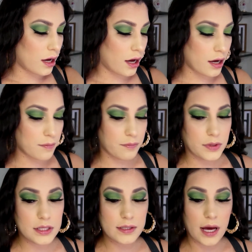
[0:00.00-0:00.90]

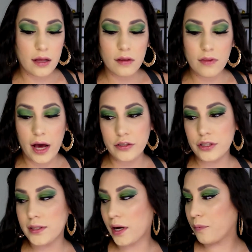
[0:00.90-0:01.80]
The style of
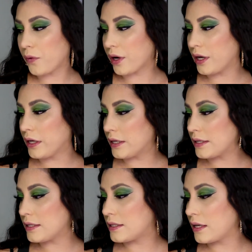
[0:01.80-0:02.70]
lashes that I'm wearing
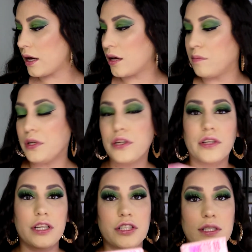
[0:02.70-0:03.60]
is
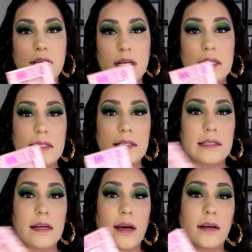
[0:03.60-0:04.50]
BeautyCreations Annette
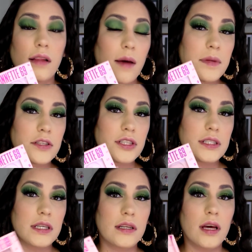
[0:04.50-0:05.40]
69 collab that she
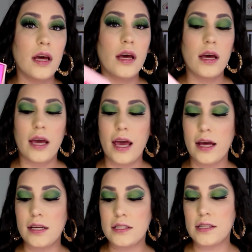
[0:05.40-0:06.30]
did,
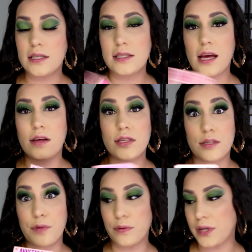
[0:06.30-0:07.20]
and it's in the style
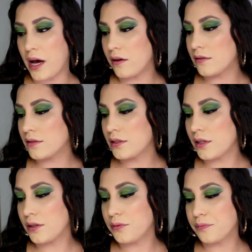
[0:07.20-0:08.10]
Smoked Out.
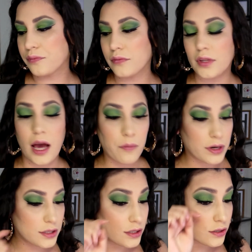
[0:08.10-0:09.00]
So I
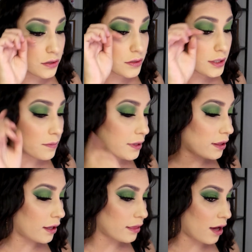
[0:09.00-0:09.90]
wanted to do
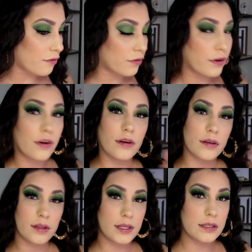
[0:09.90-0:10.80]
something like that for
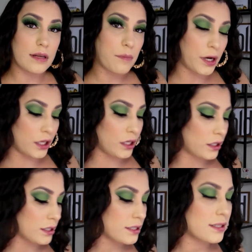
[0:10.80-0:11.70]
this type of
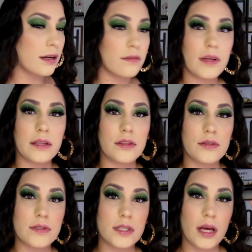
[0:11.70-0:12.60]
look instead of like
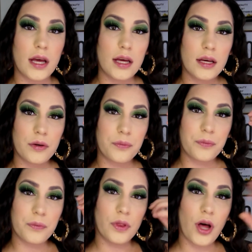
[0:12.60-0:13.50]
those
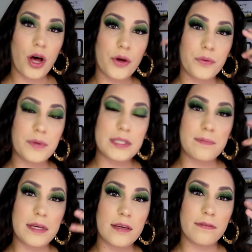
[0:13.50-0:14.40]
long
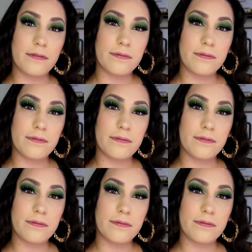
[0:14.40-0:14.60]
wispy